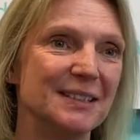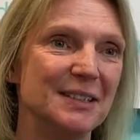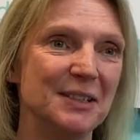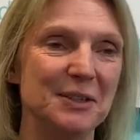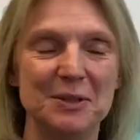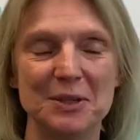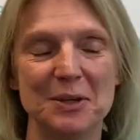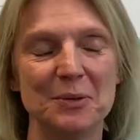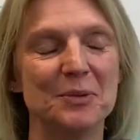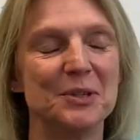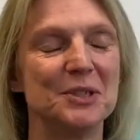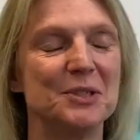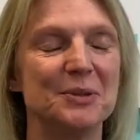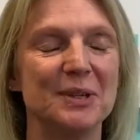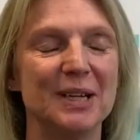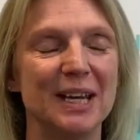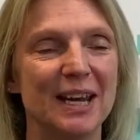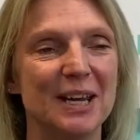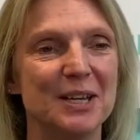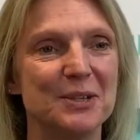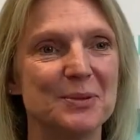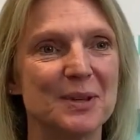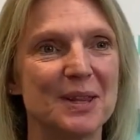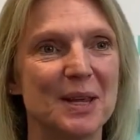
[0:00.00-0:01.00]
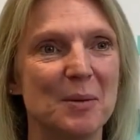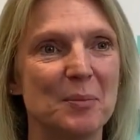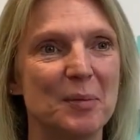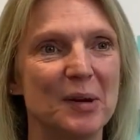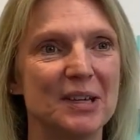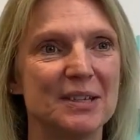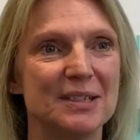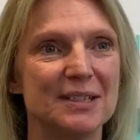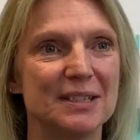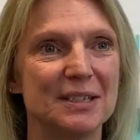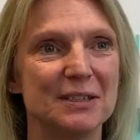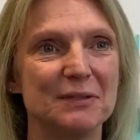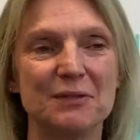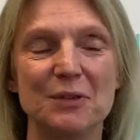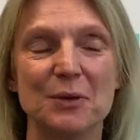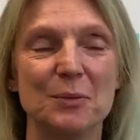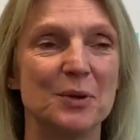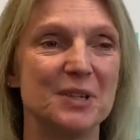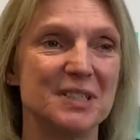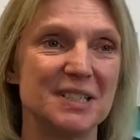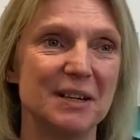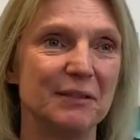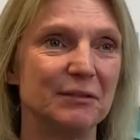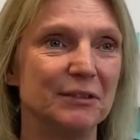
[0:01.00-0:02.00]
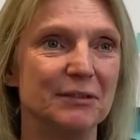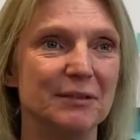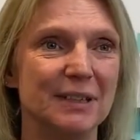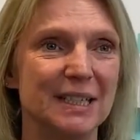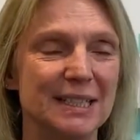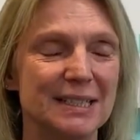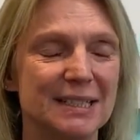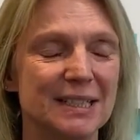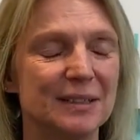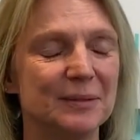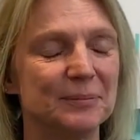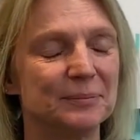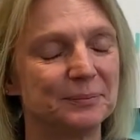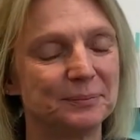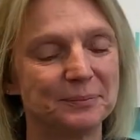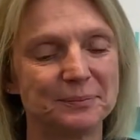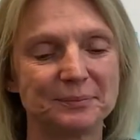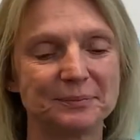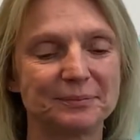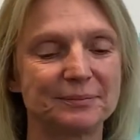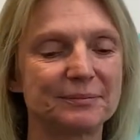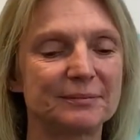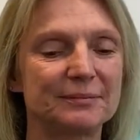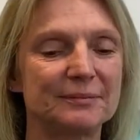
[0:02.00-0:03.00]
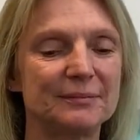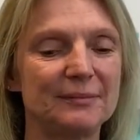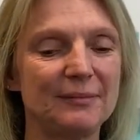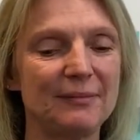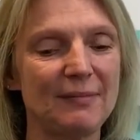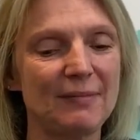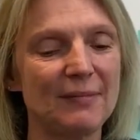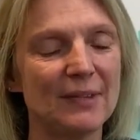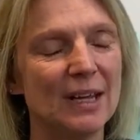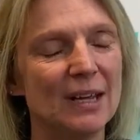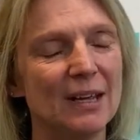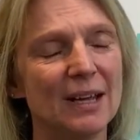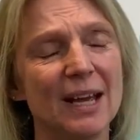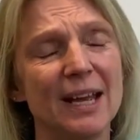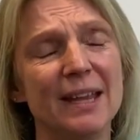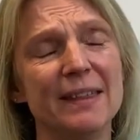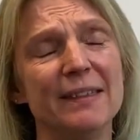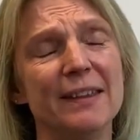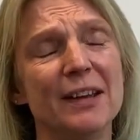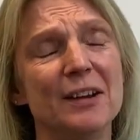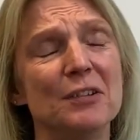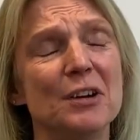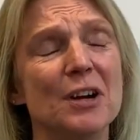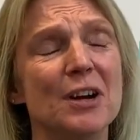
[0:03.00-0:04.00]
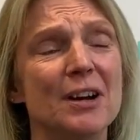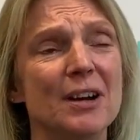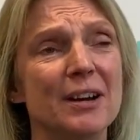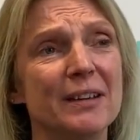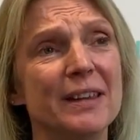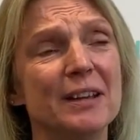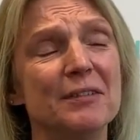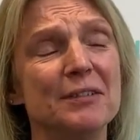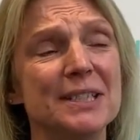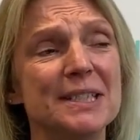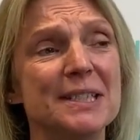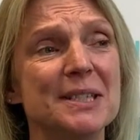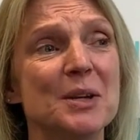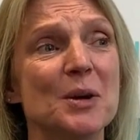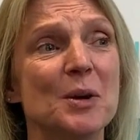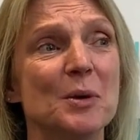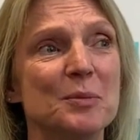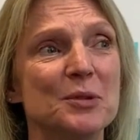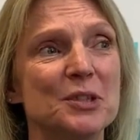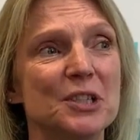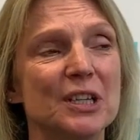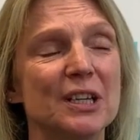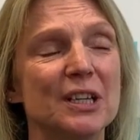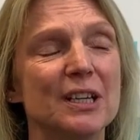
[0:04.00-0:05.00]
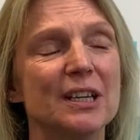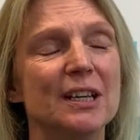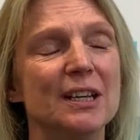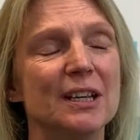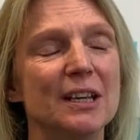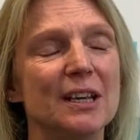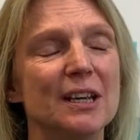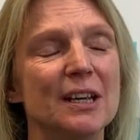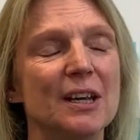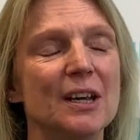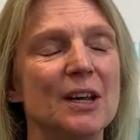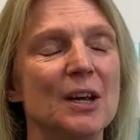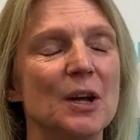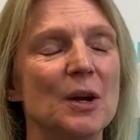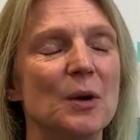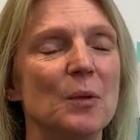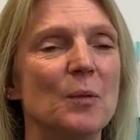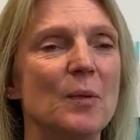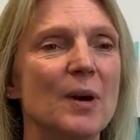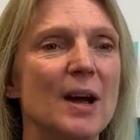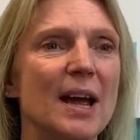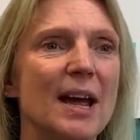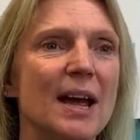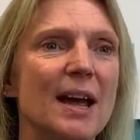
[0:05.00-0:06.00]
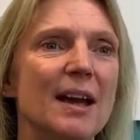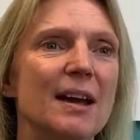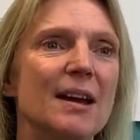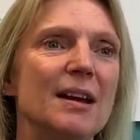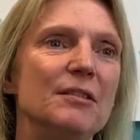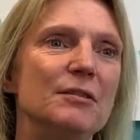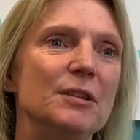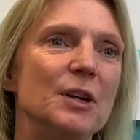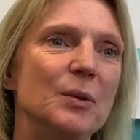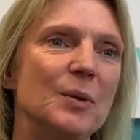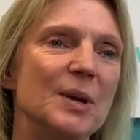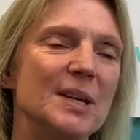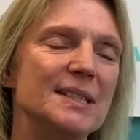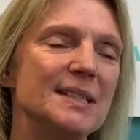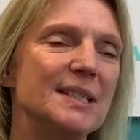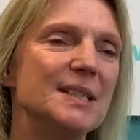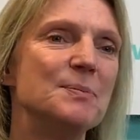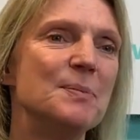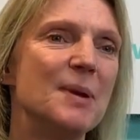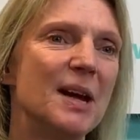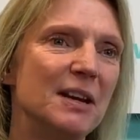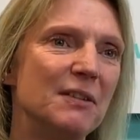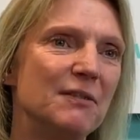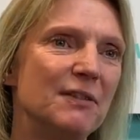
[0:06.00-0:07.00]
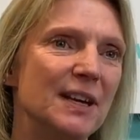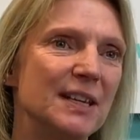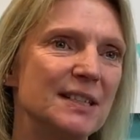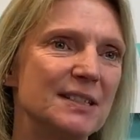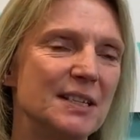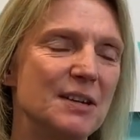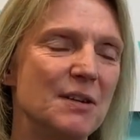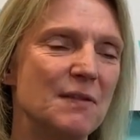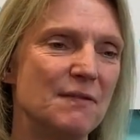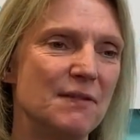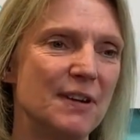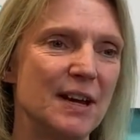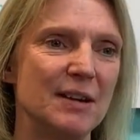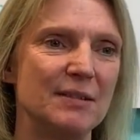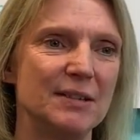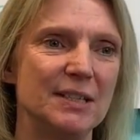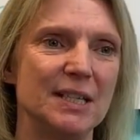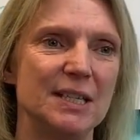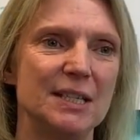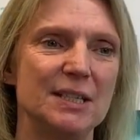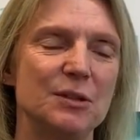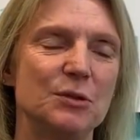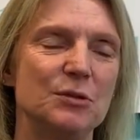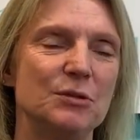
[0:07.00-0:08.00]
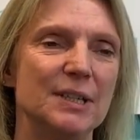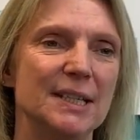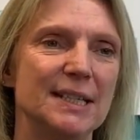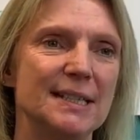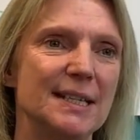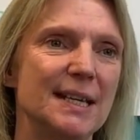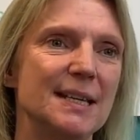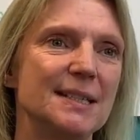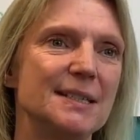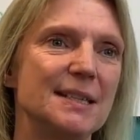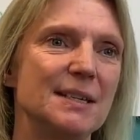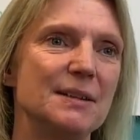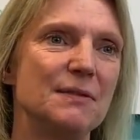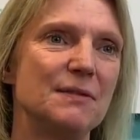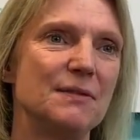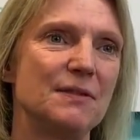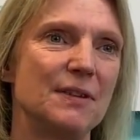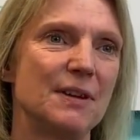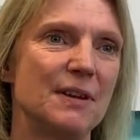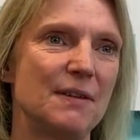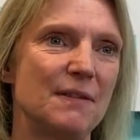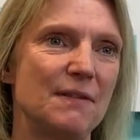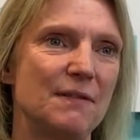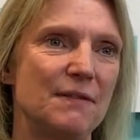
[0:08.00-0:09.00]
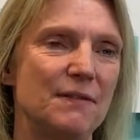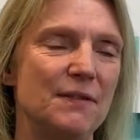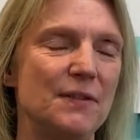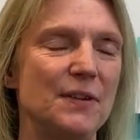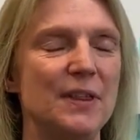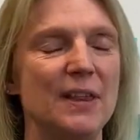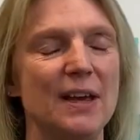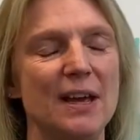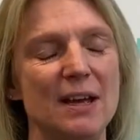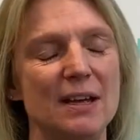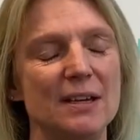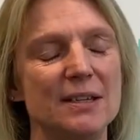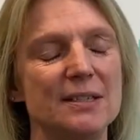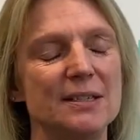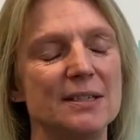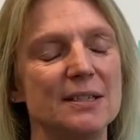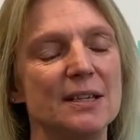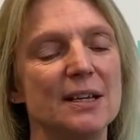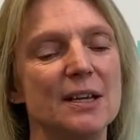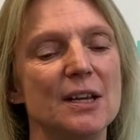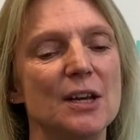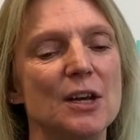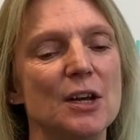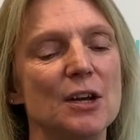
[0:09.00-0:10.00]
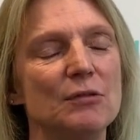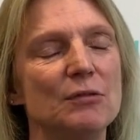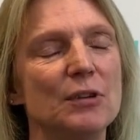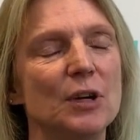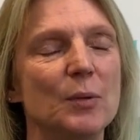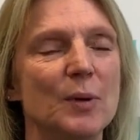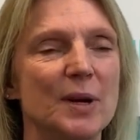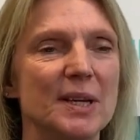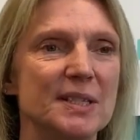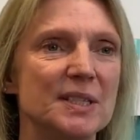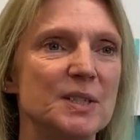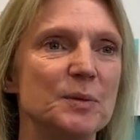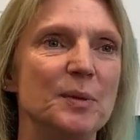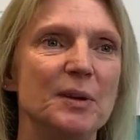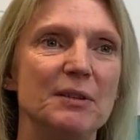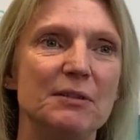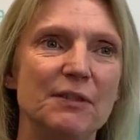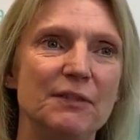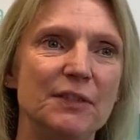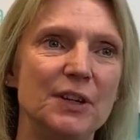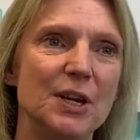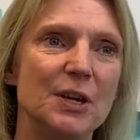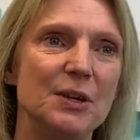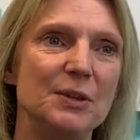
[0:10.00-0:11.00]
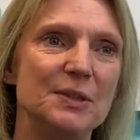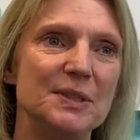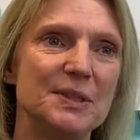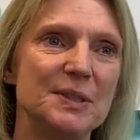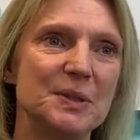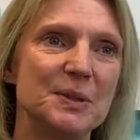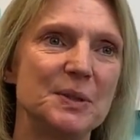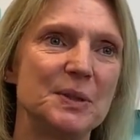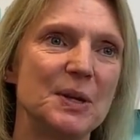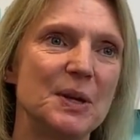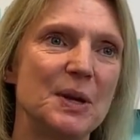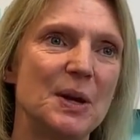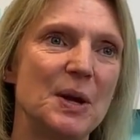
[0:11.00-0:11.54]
You don't want to engage with that person for whatever reason. And there is the option where a request is manifestly unfounded or excessive for that request to be refused.